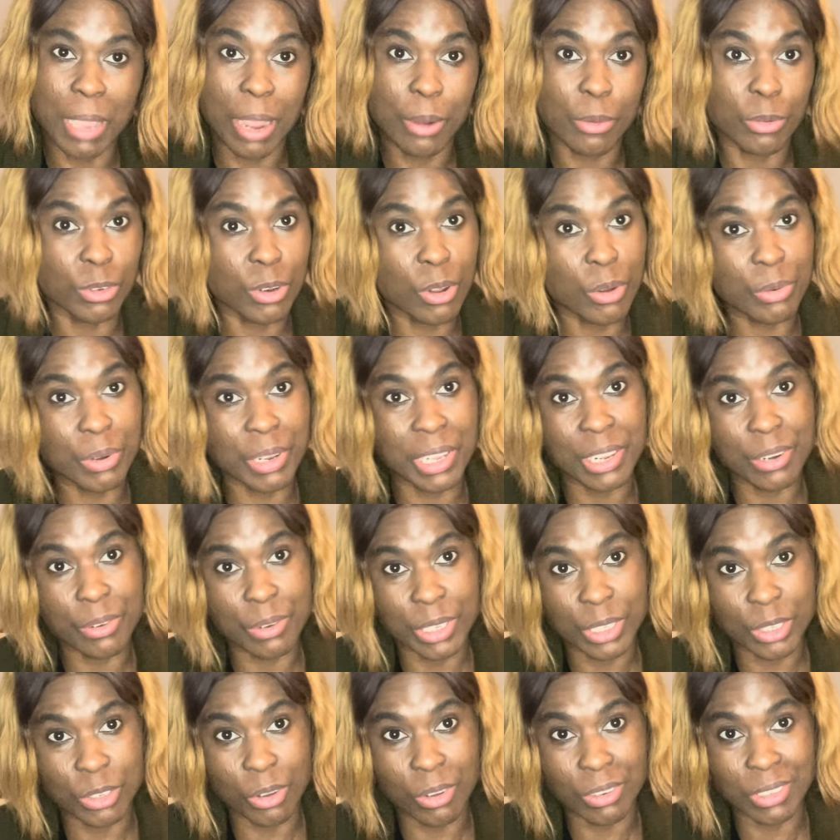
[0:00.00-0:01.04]
I could not really
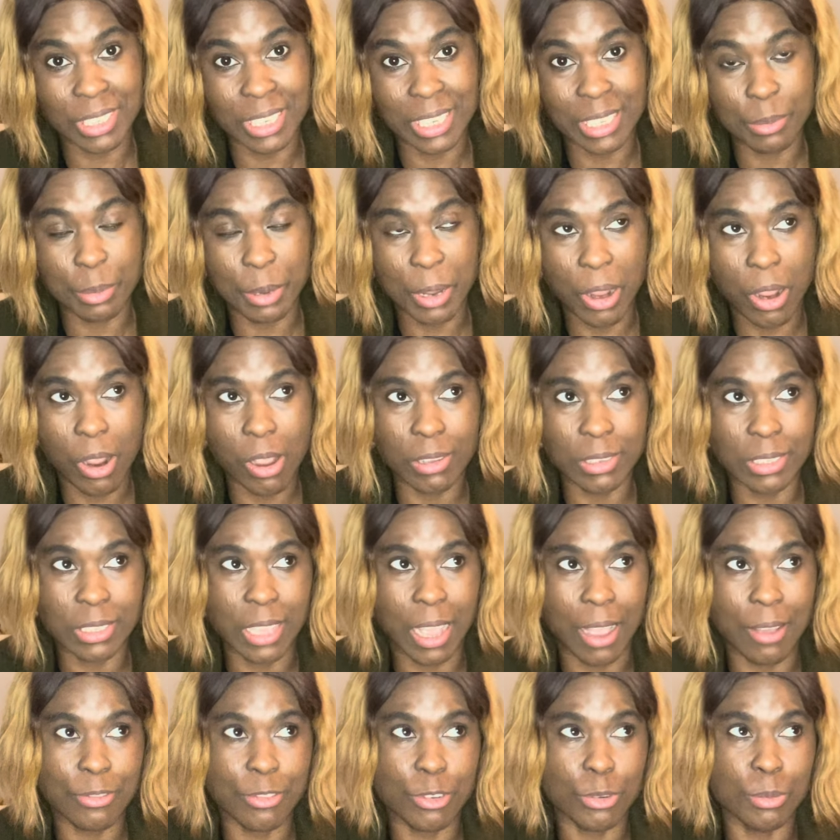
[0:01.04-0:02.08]
return it because
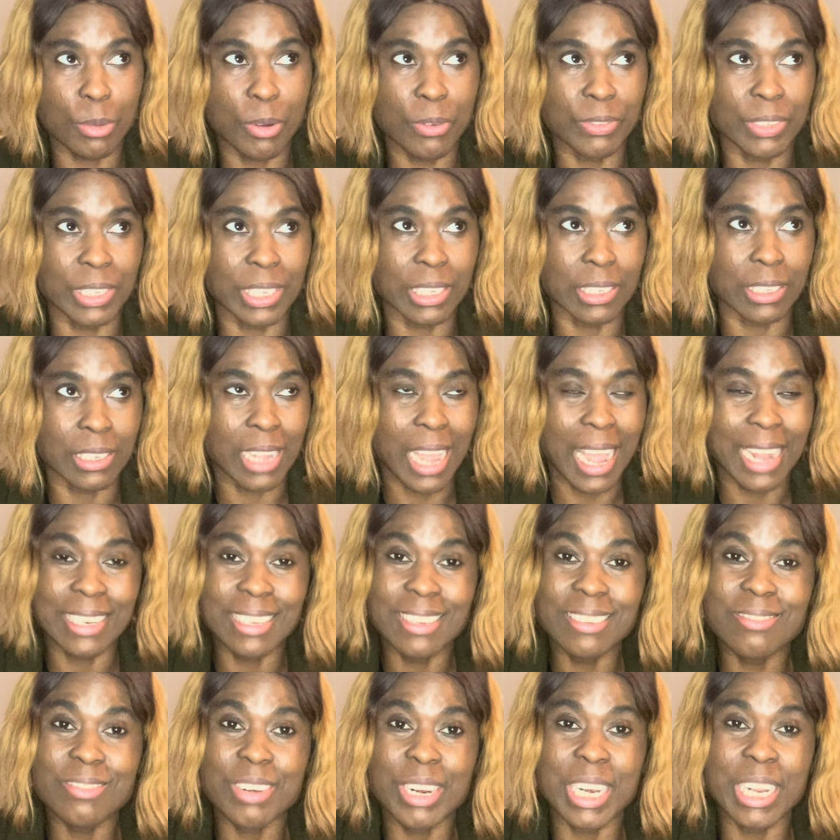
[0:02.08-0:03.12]
I've removed the, I
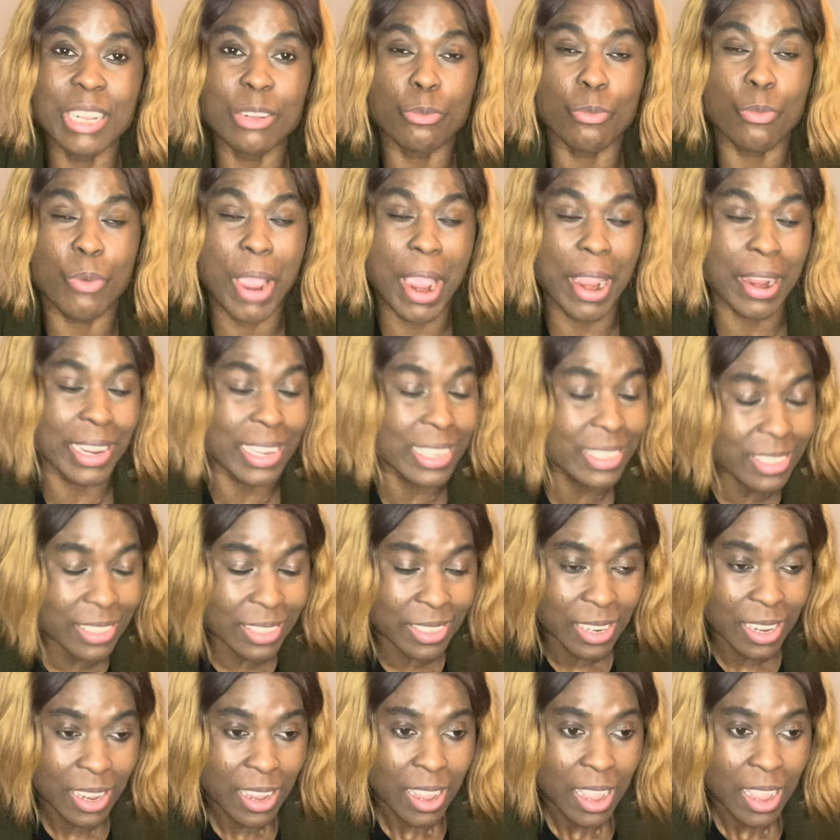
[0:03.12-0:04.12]
didn't really wear it.